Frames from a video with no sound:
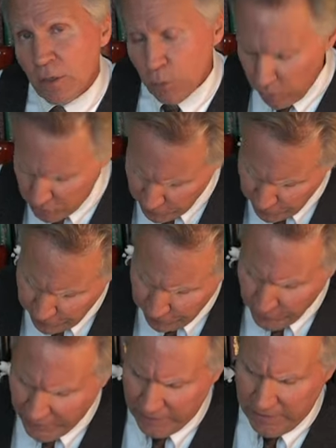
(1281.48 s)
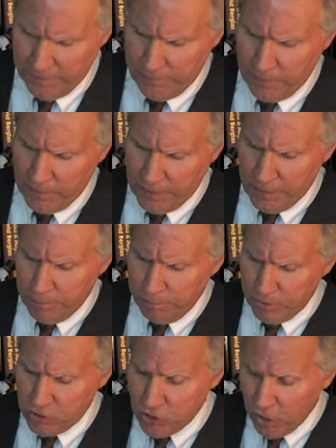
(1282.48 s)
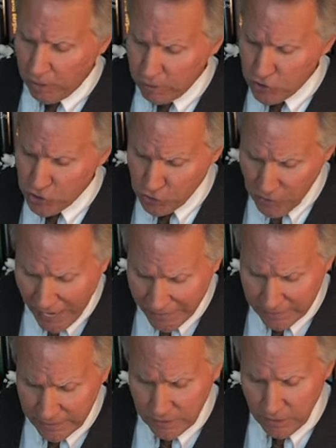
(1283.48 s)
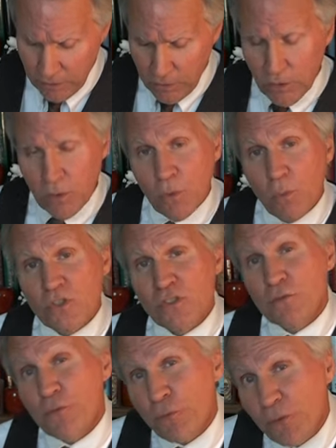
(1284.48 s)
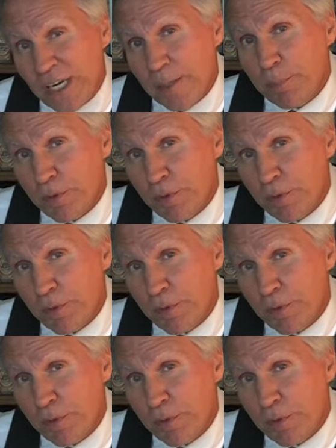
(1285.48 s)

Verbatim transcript: was a freak, but Charles Stratton was a freak